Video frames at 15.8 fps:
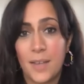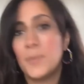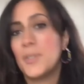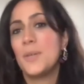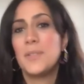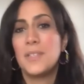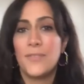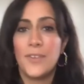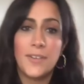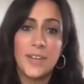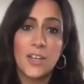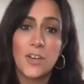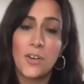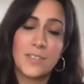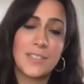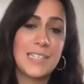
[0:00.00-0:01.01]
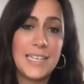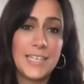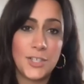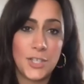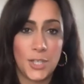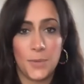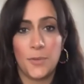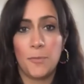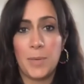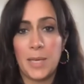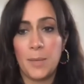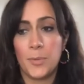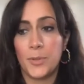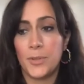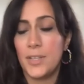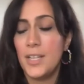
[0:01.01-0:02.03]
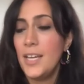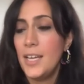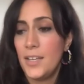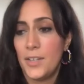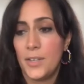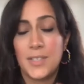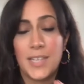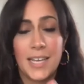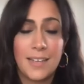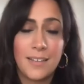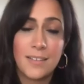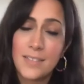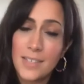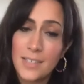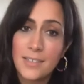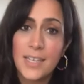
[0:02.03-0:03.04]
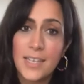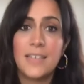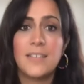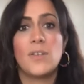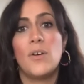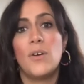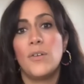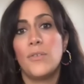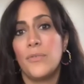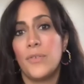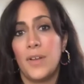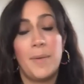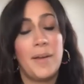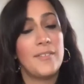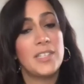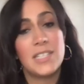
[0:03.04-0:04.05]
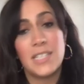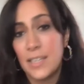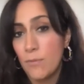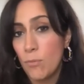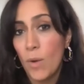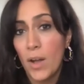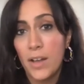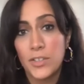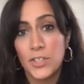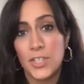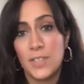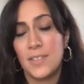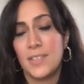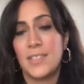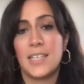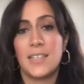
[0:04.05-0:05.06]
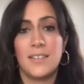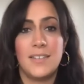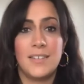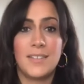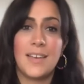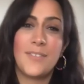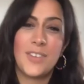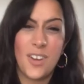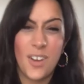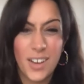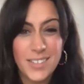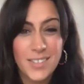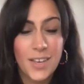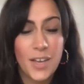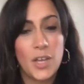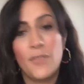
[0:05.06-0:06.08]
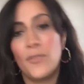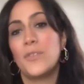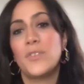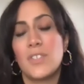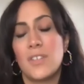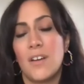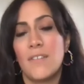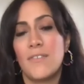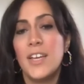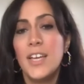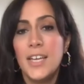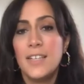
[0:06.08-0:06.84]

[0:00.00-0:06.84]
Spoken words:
So it's a very costly issue of people, you know, taking sick days off, having to leave work due to sickness, having a high turnover of staff.